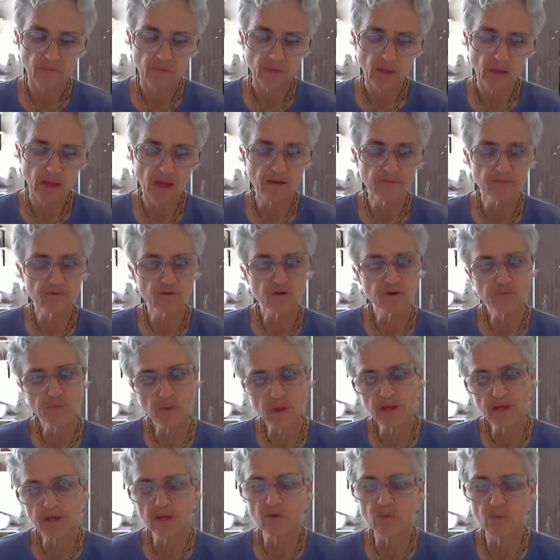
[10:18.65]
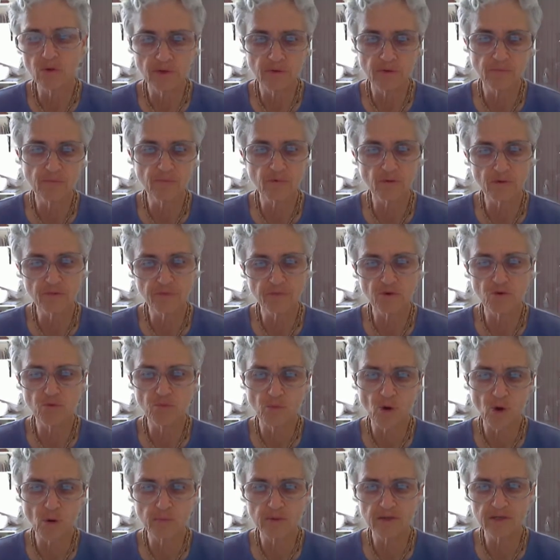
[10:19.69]
after speaking with him for a few
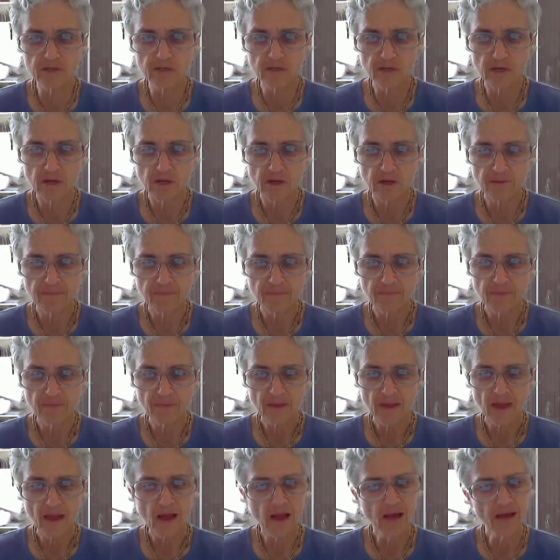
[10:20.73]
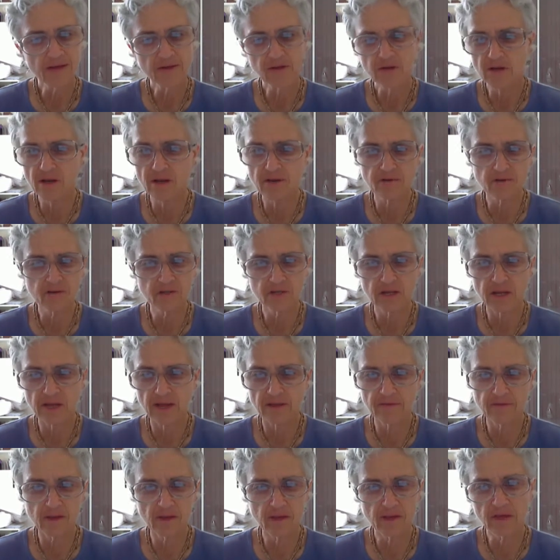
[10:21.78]
moments, I could
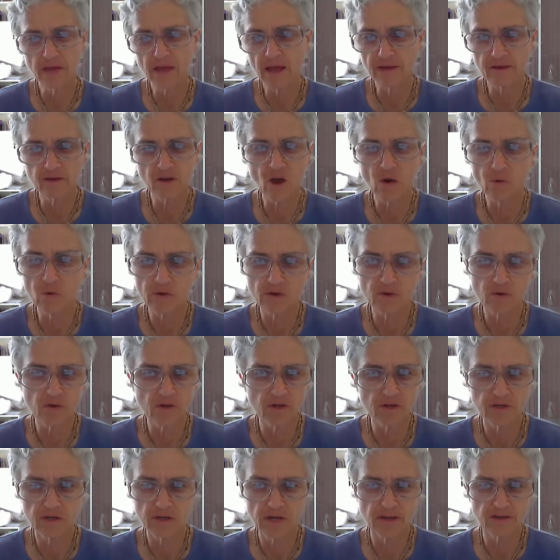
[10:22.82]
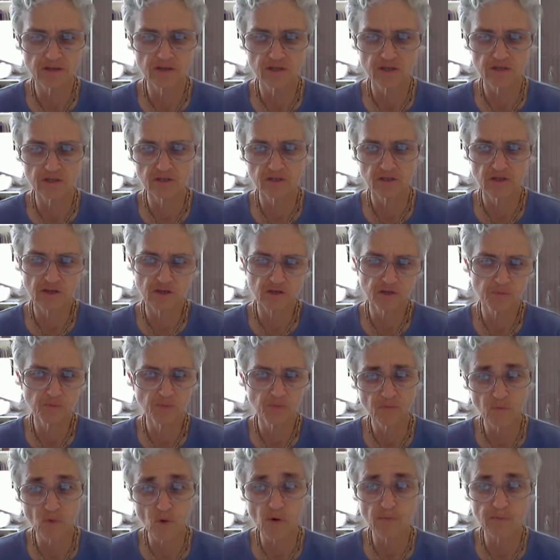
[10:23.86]
understand that he had no good intentions in his
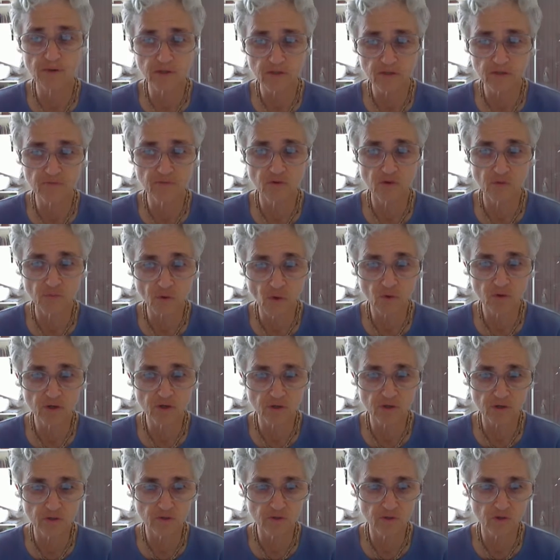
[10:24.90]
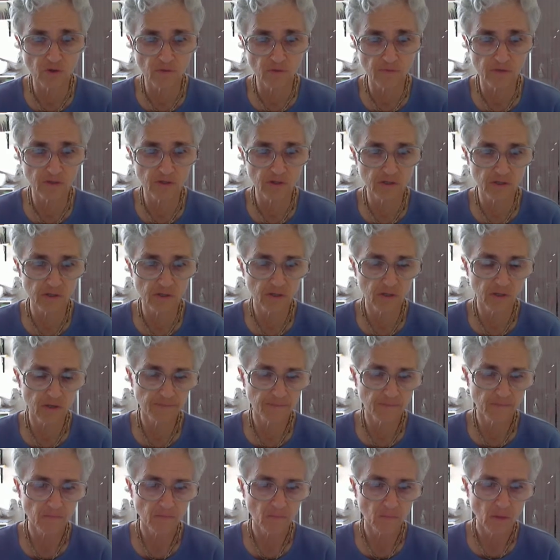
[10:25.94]
performance of devotional service.
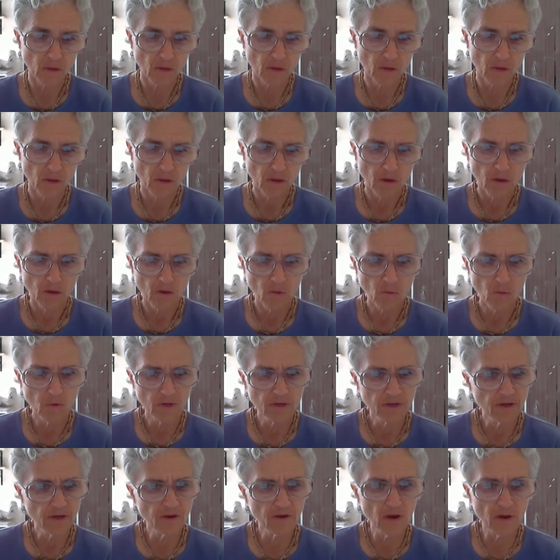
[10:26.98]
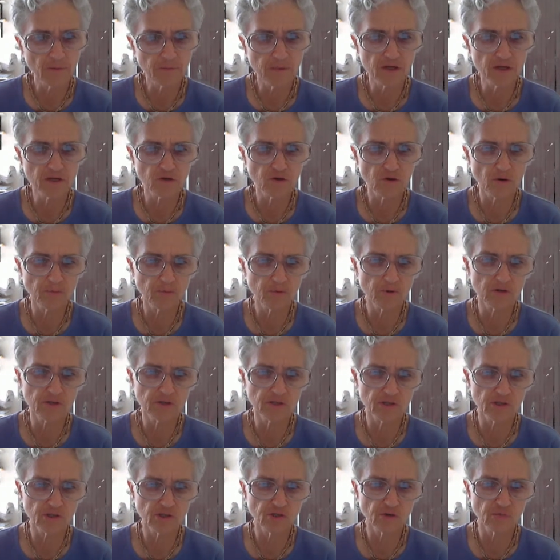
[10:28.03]
One cannot measure a
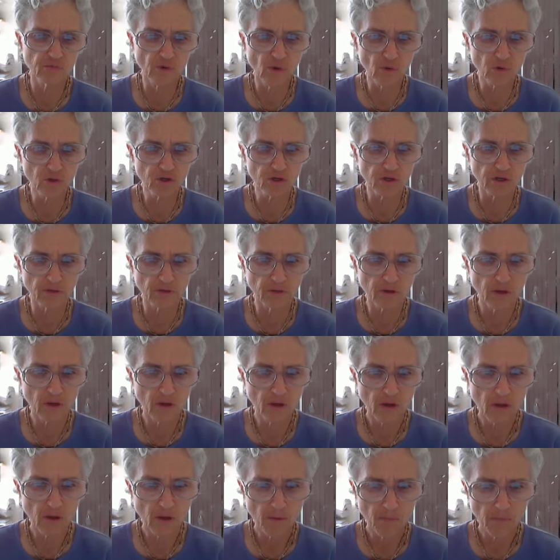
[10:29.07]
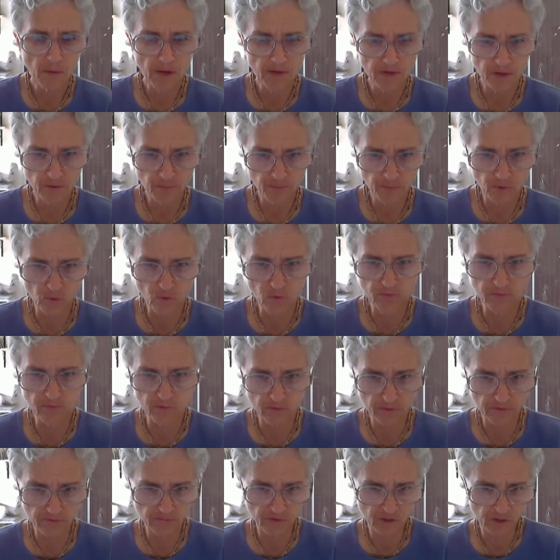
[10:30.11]
person's devotion by the approval
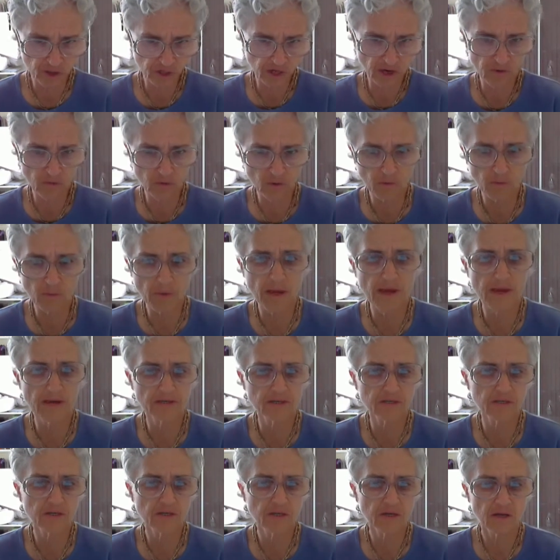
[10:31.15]
of the general mass.